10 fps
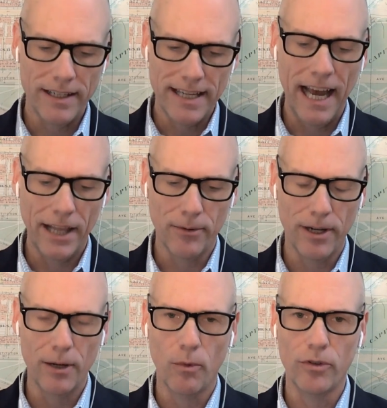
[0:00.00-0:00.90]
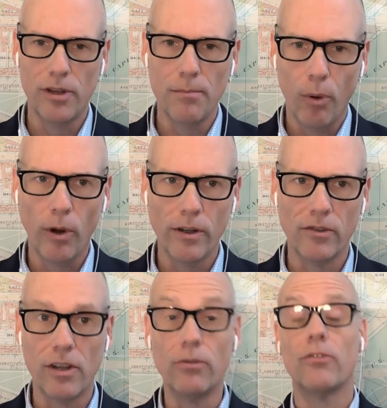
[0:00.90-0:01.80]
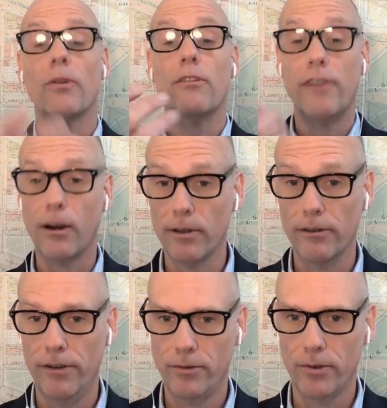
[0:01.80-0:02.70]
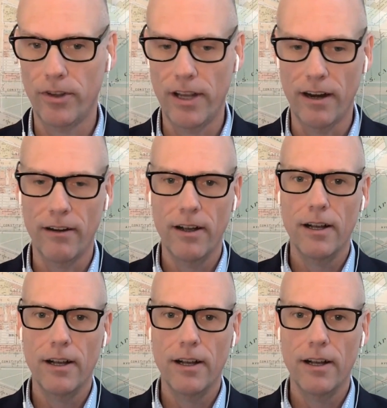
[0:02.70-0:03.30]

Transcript: gathering was the importance, and this is from the federal officials there,